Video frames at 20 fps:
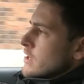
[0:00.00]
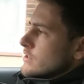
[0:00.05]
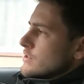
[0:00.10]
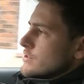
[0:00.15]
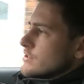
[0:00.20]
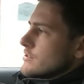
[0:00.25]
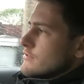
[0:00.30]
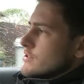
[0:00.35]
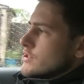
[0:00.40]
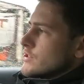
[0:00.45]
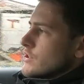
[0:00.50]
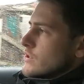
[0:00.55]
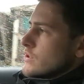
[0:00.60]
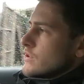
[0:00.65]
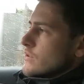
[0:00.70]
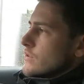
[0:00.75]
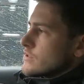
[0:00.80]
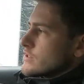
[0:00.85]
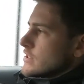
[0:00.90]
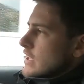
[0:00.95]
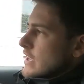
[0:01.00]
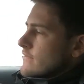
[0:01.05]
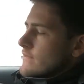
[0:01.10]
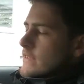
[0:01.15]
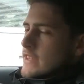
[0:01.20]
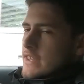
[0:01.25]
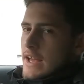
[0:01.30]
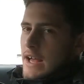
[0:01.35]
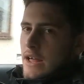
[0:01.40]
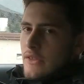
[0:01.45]
just to ensure your
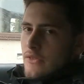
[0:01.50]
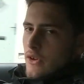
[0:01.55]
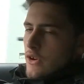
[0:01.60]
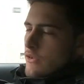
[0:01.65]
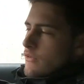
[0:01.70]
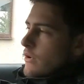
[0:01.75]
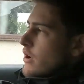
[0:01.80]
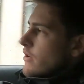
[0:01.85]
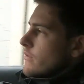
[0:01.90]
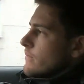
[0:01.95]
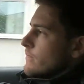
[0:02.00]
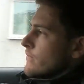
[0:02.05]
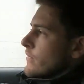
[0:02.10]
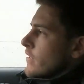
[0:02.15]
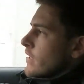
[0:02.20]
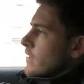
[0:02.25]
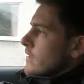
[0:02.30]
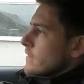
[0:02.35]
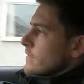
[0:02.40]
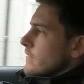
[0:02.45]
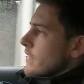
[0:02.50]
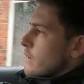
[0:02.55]
safety and our own.